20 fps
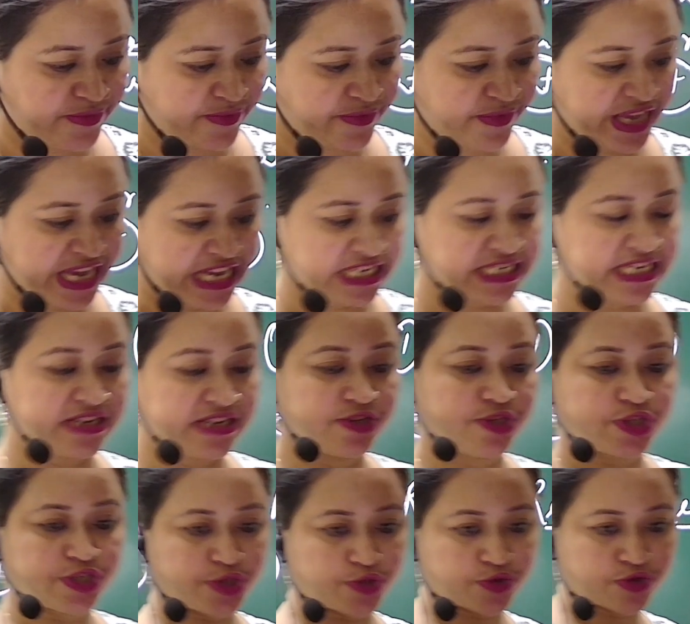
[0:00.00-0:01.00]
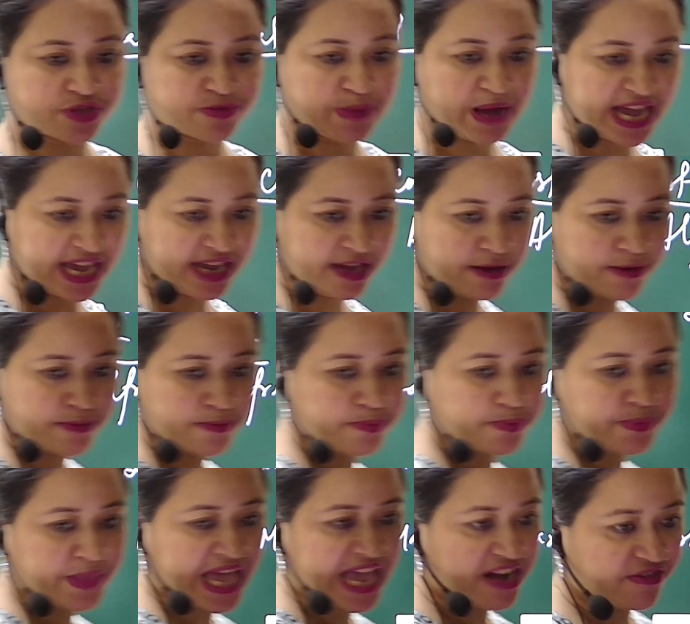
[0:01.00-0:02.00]
is introduced by
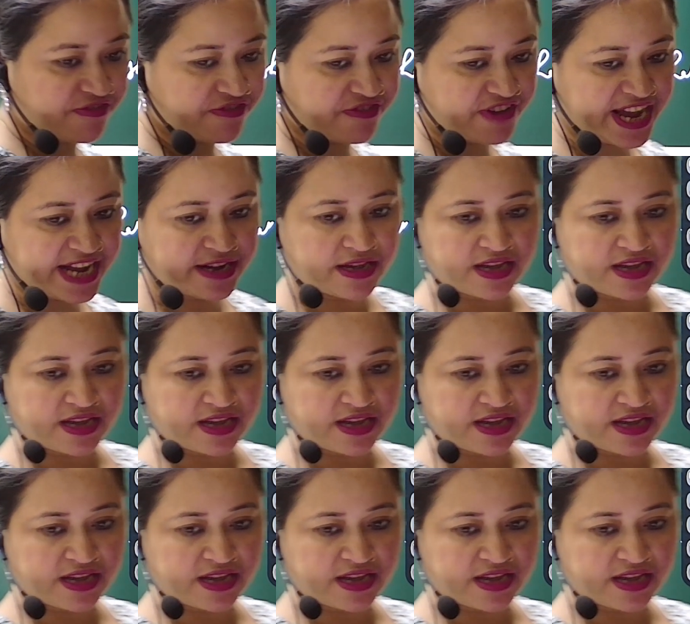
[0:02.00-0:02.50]
Alfred